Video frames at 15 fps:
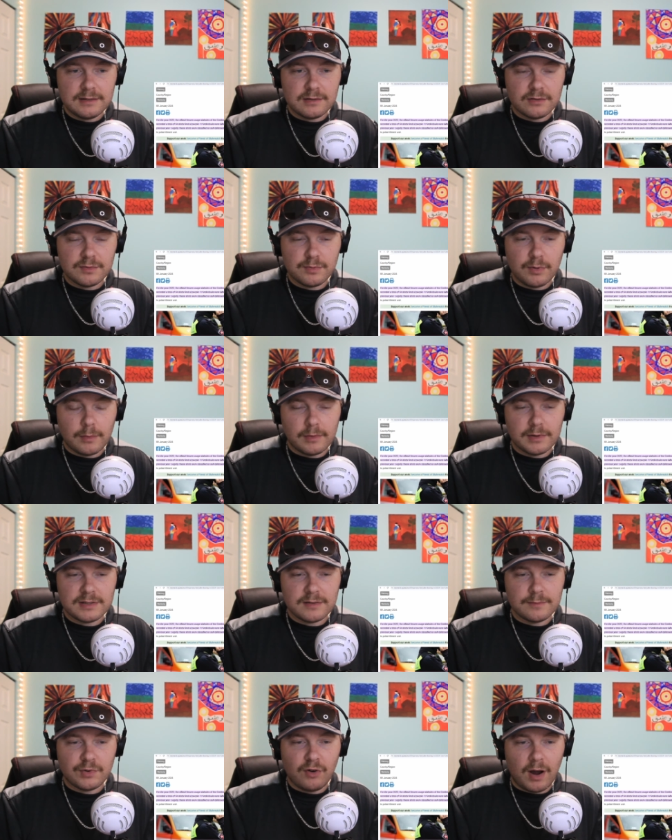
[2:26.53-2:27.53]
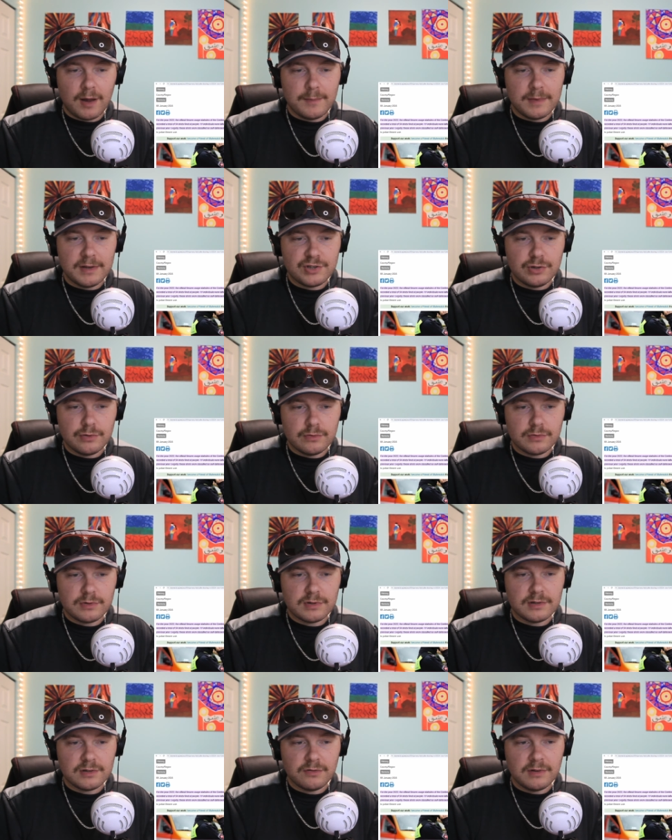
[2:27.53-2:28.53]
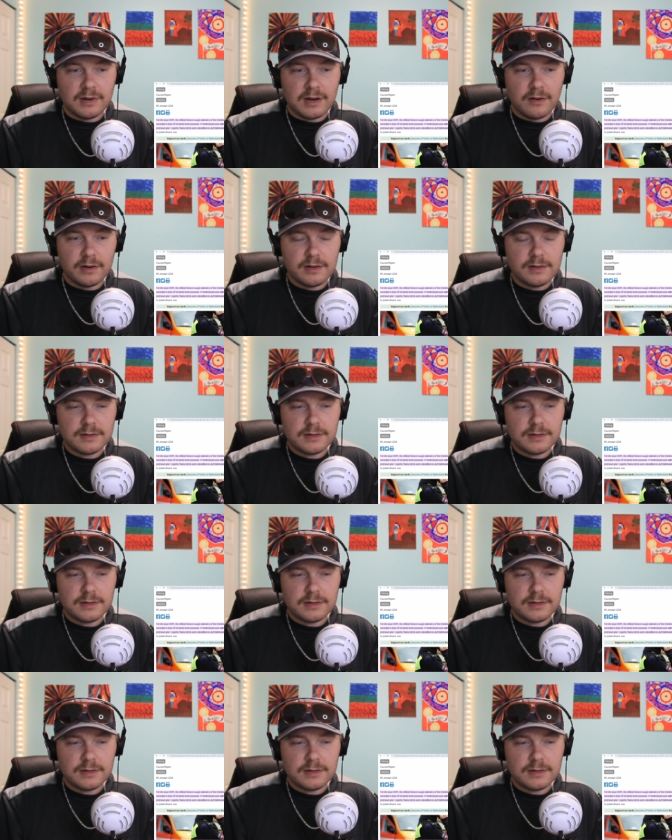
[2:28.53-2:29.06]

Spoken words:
there's probably some crime issues in certain areas.